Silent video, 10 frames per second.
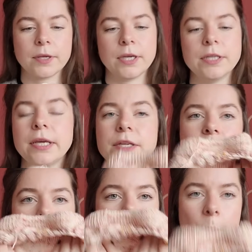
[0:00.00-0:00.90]
It is
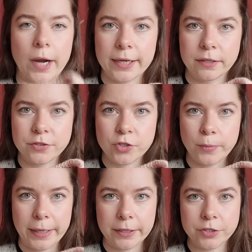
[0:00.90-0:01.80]
a raglan
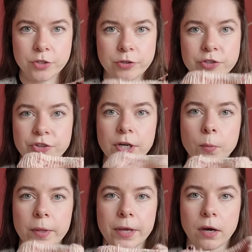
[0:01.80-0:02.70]
sweater. So you start
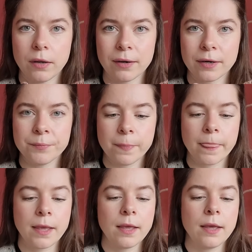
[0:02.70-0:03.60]
with the collar,
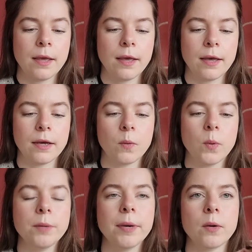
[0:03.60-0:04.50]

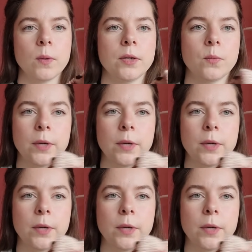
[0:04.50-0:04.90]
1 by 1